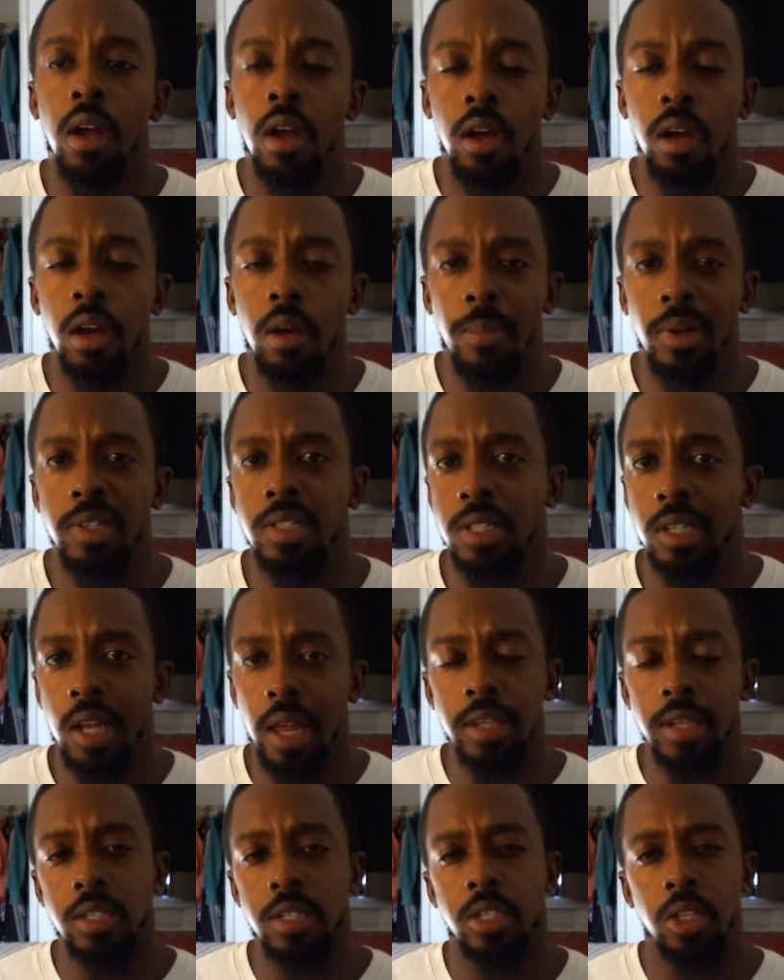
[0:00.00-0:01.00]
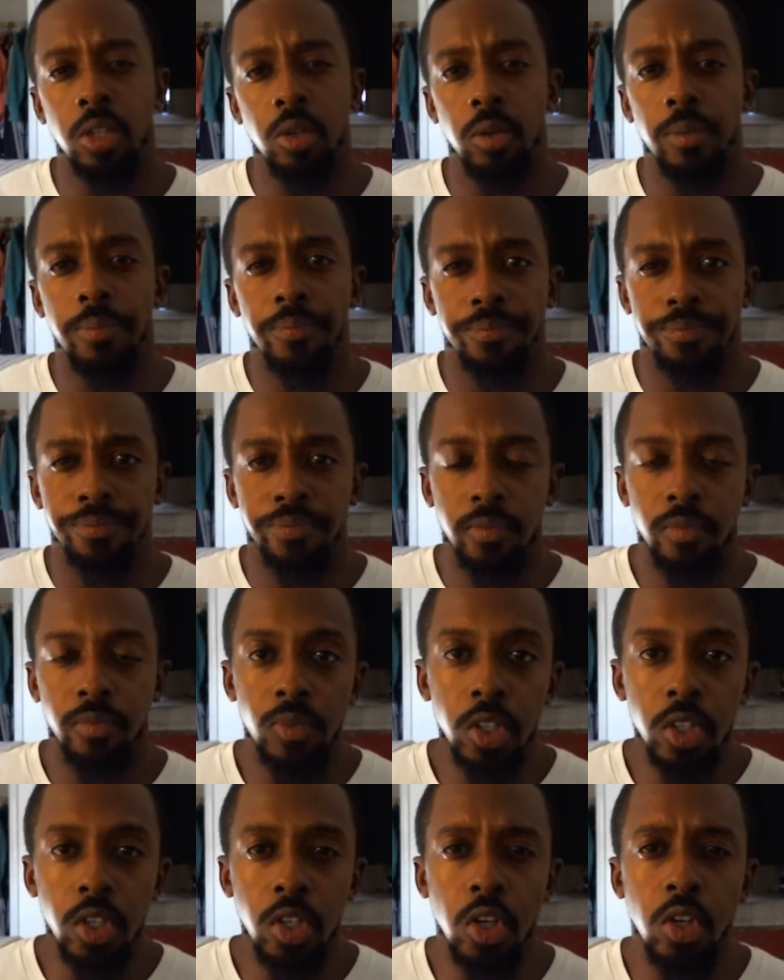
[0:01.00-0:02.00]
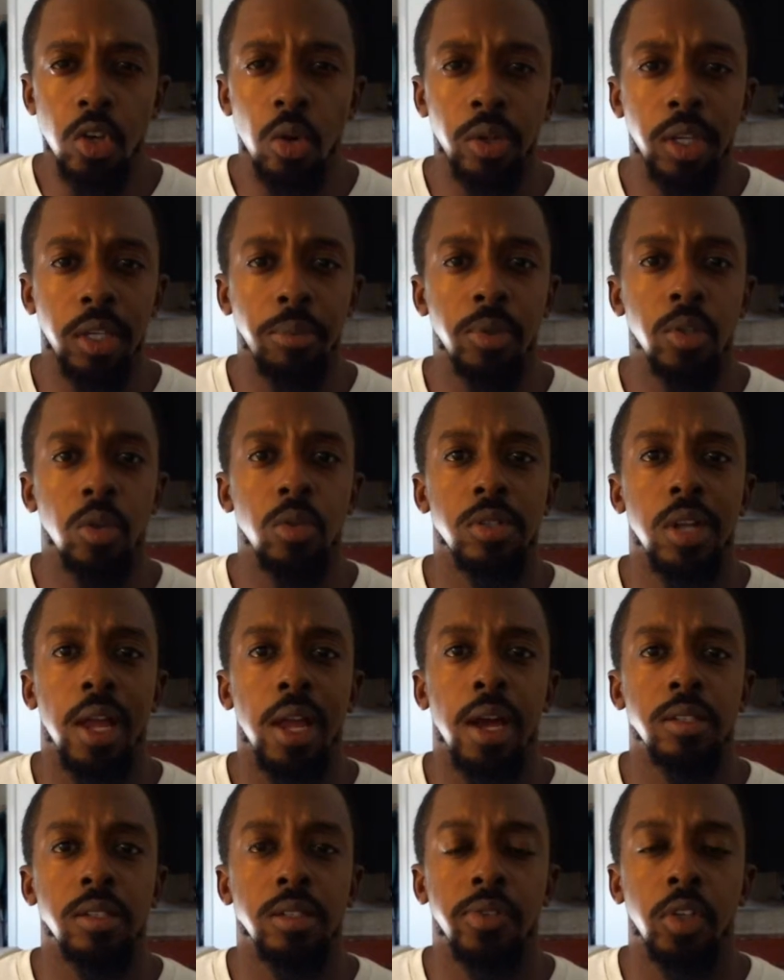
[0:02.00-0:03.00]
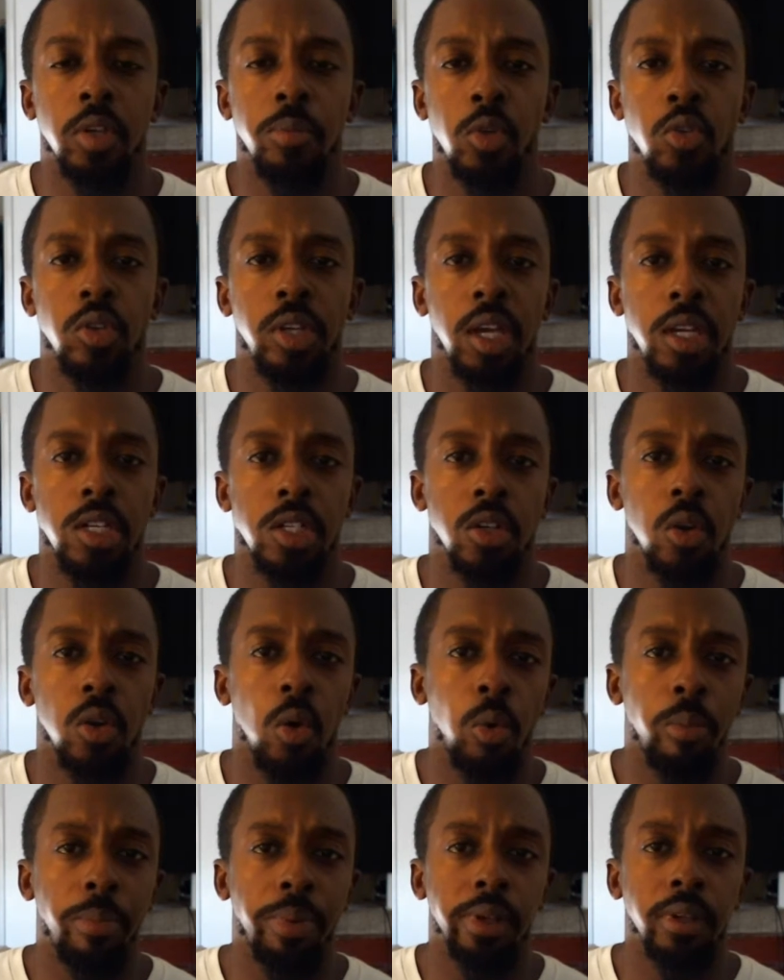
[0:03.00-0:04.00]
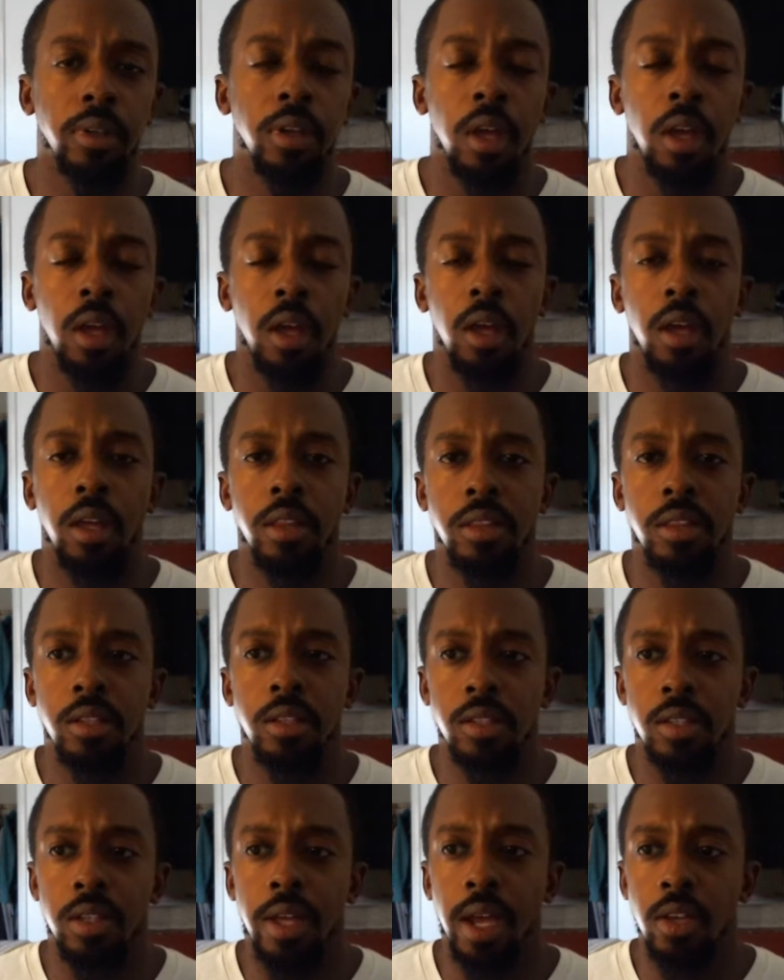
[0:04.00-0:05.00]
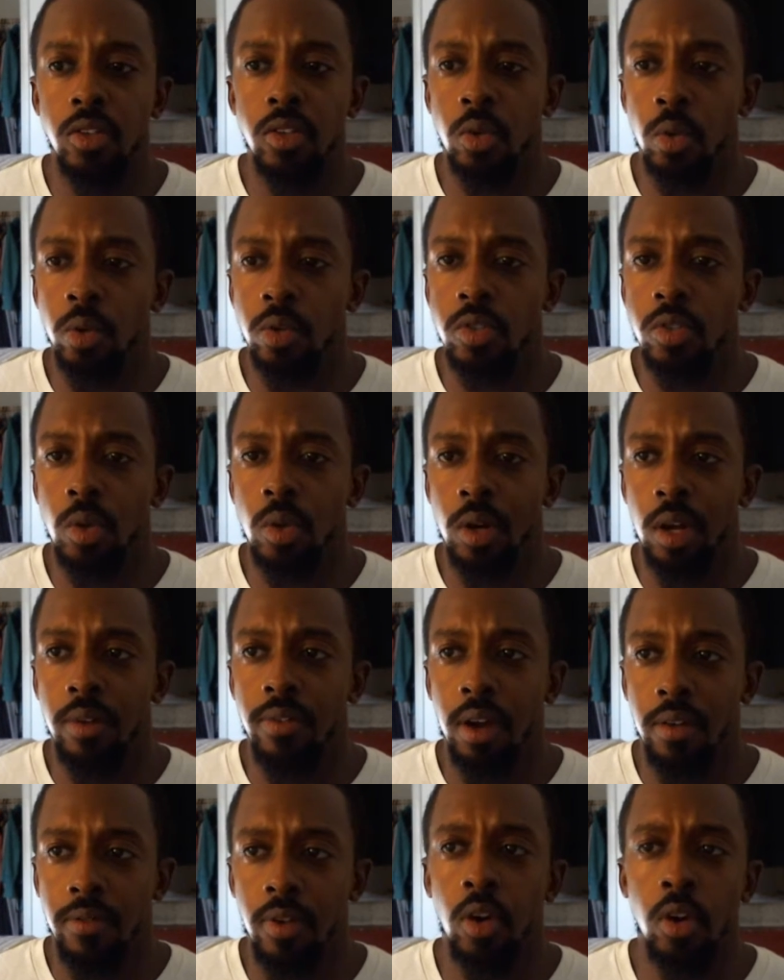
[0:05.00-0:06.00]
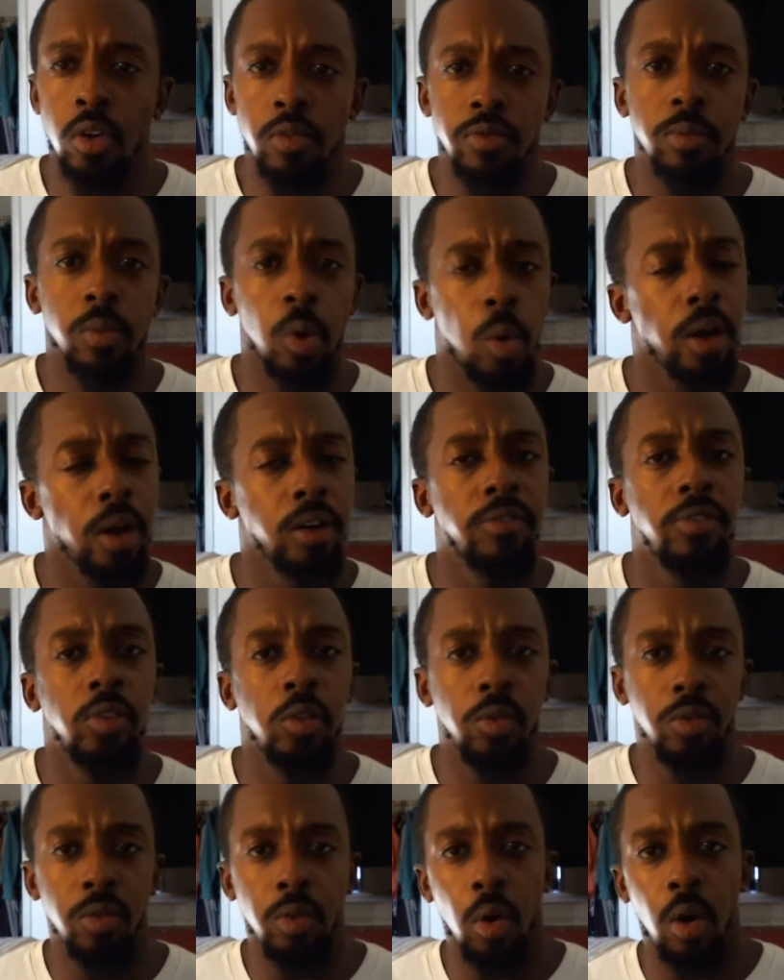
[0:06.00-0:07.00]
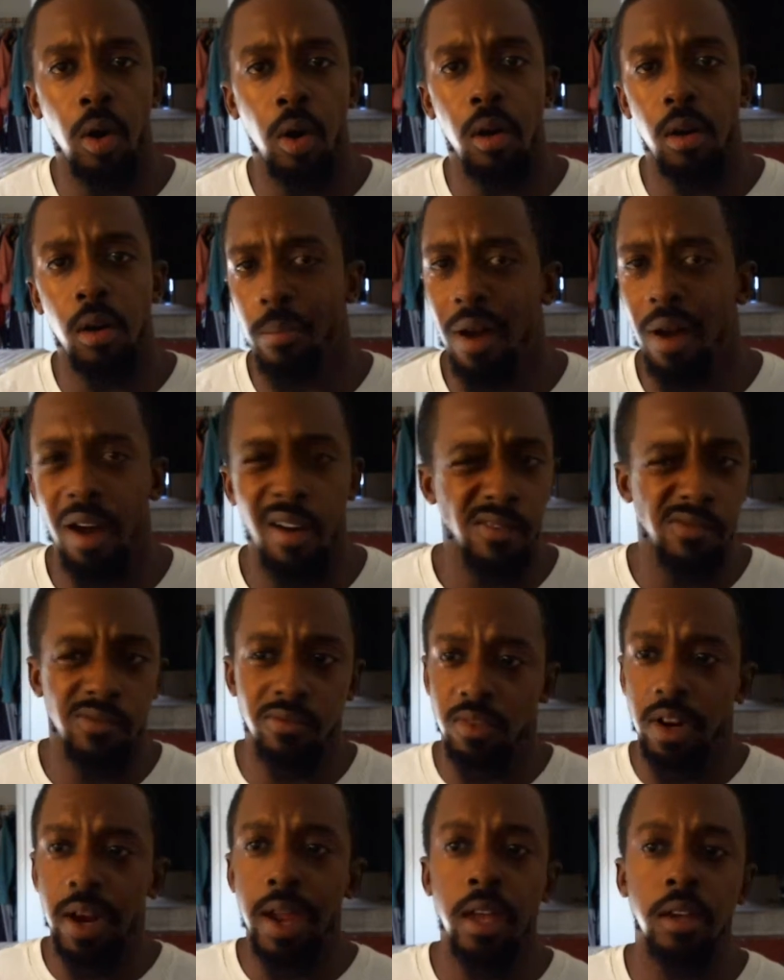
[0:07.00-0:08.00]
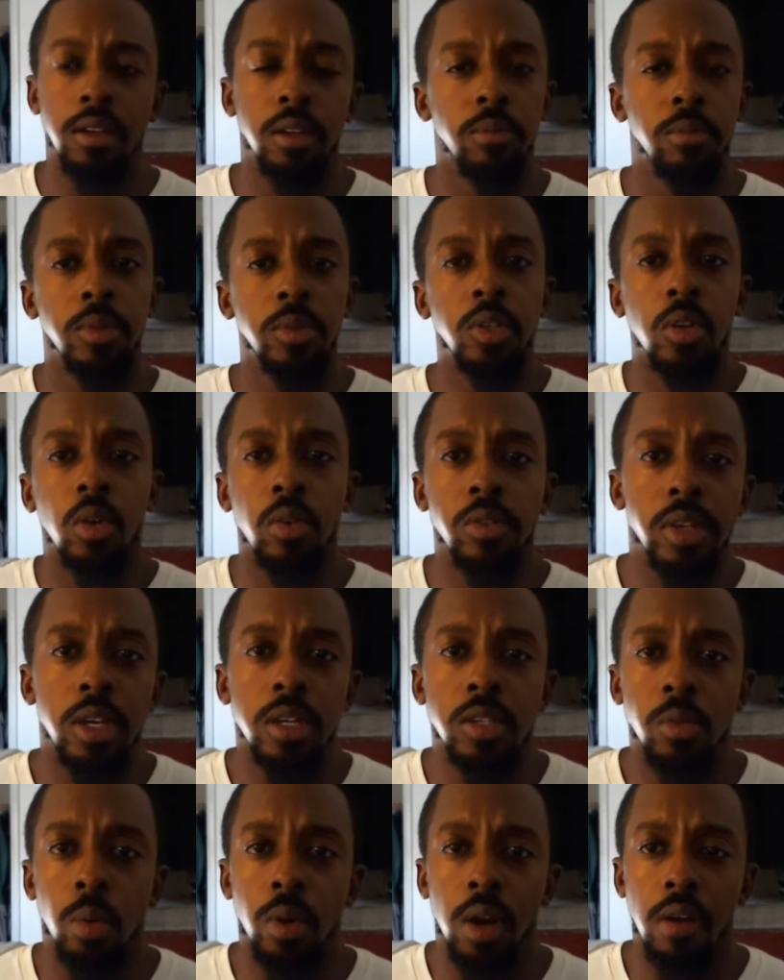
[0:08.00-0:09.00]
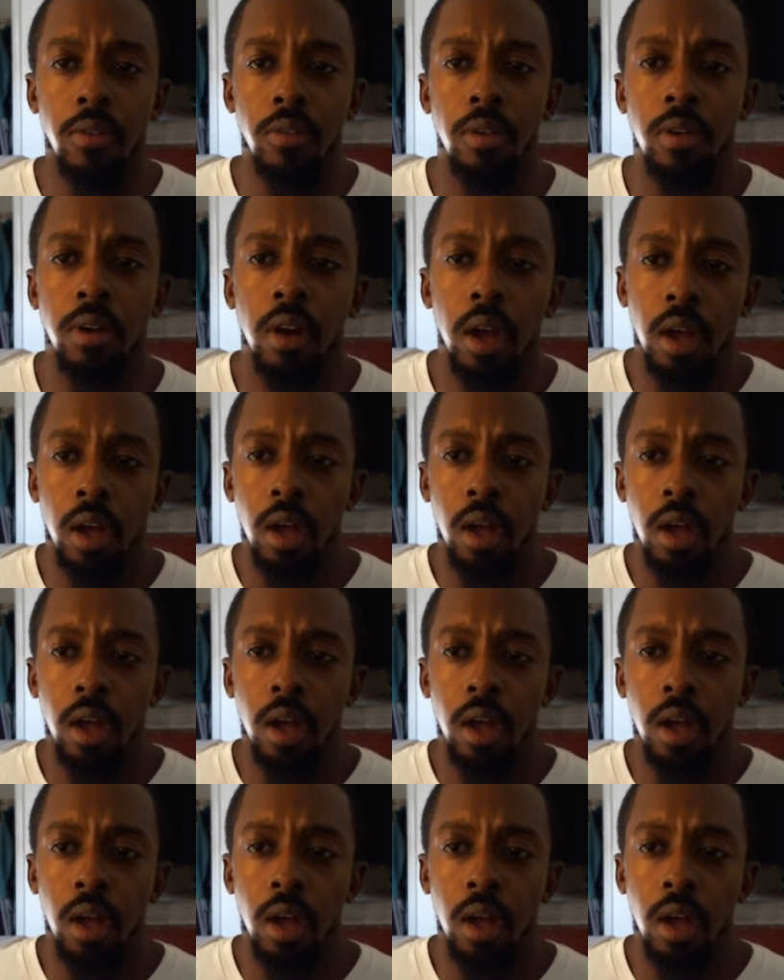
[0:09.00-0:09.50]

I just like still keeping those lines of communication open and things of that sort. So I've heard from quite a few of you all about random, things, whatever